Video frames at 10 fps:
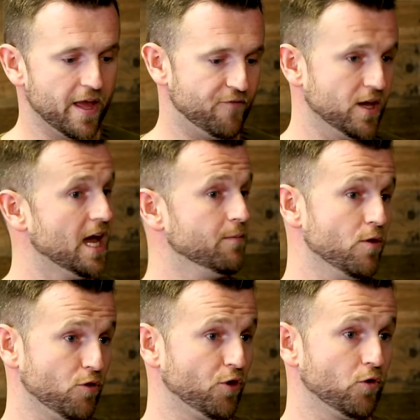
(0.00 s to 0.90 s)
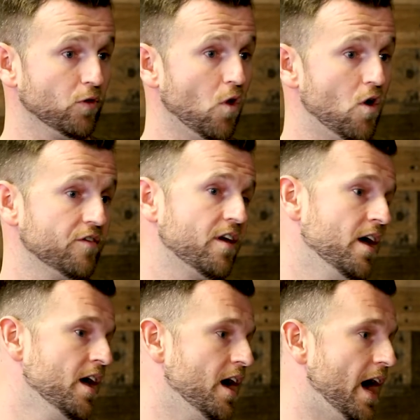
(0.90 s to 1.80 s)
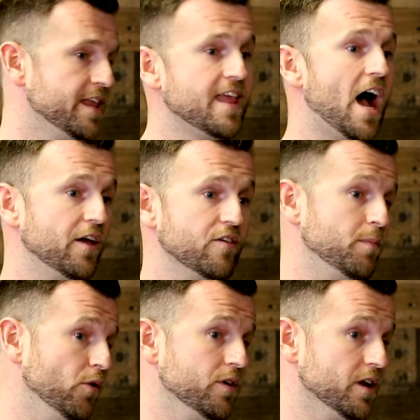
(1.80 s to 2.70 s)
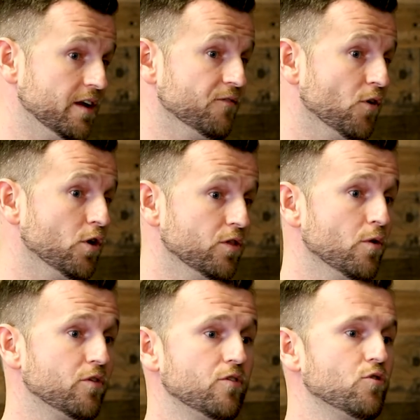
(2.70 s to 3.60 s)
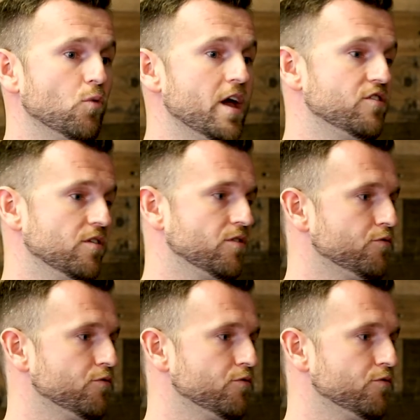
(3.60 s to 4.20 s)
If you get him in those 3rd and longs, I doubt his ability to convert in those situations.